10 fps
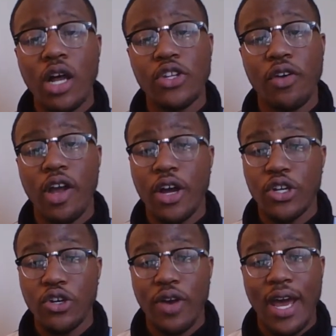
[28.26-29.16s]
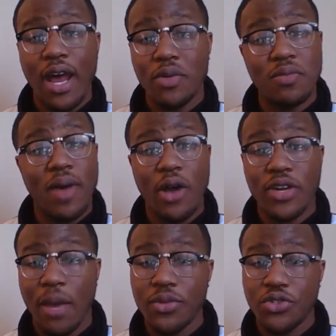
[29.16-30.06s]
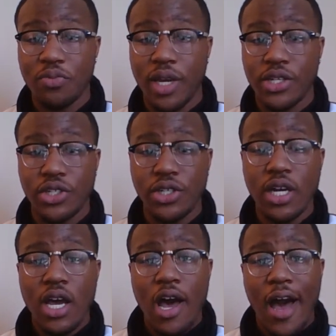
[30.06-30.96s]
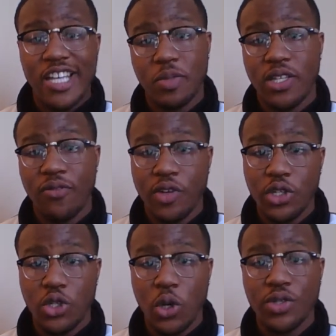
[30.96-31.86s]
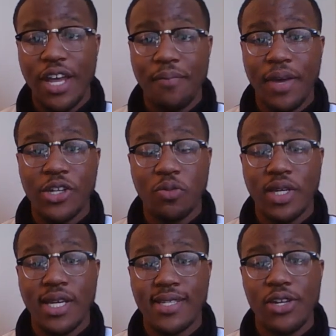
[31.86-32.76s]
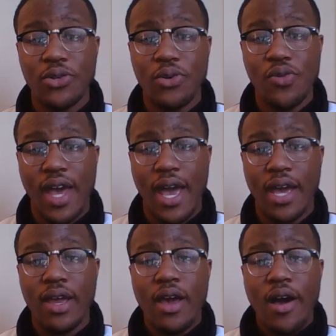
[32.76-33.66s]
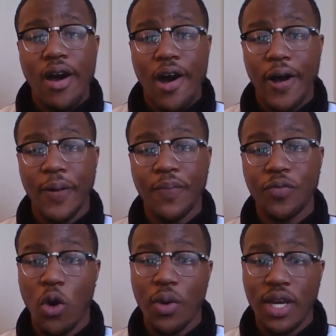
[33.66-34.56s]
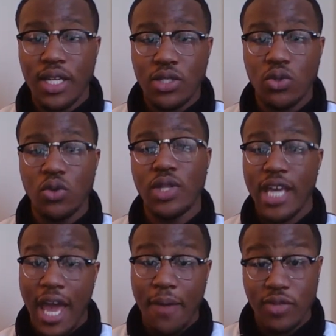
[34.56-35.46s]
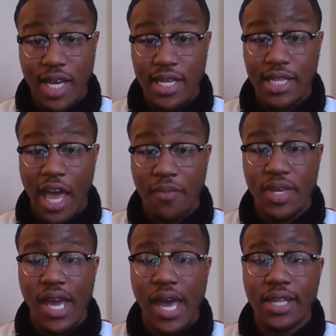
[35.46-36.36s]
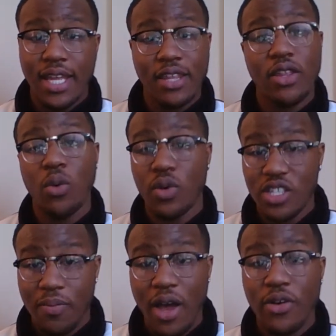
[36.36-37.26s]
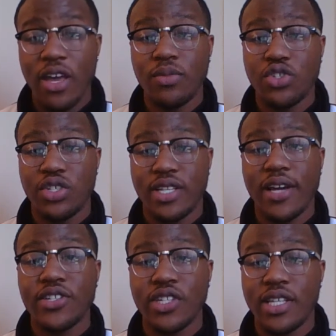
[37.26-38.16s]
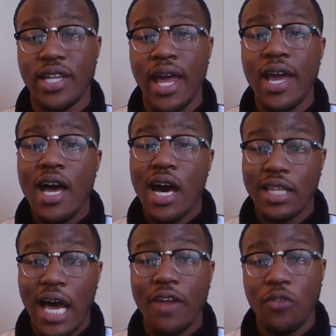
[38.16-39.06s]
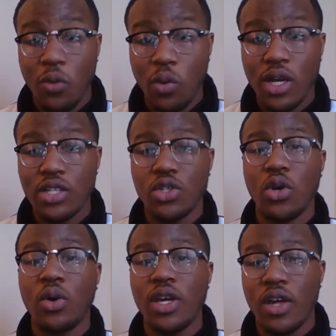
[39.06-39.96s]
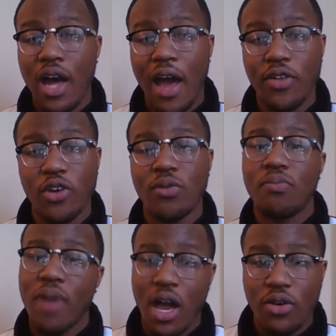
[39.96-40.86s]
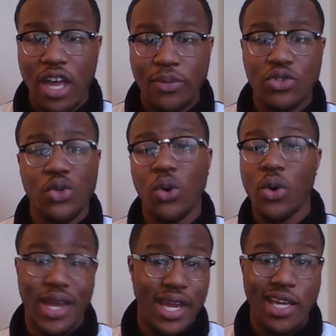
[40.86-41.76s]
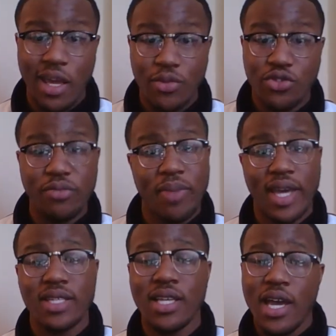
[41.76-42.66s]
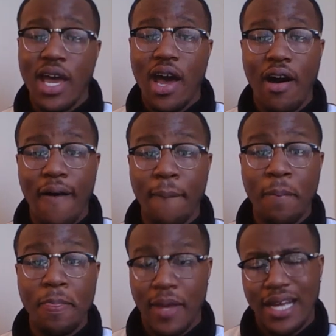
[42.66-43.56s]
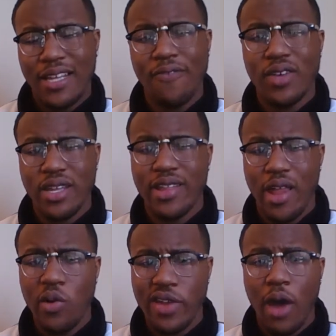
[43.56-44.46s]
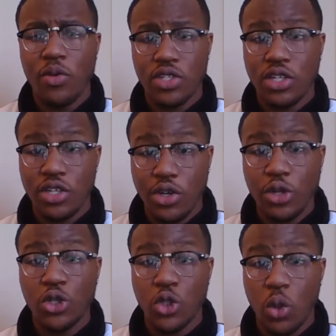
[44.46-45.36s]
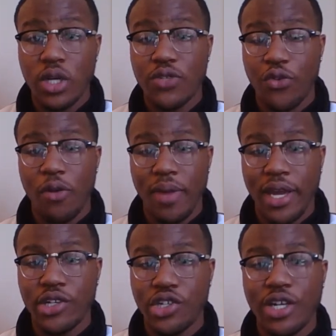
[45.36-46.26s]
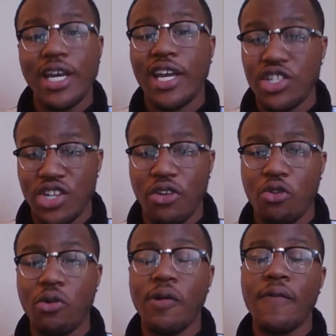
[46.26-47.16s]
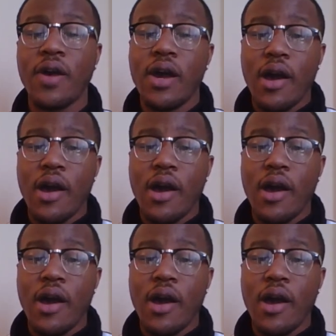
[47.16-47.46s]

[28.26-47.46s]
During undergrad, I was a biochemistry major. I specifically chose that major because I knew that going into taking the MCAT, that there was a biochemistry section, and that a lot of it was, either going to be biochemistry or organic chemistry based. And I definitely think that that was a good choice for a major in general.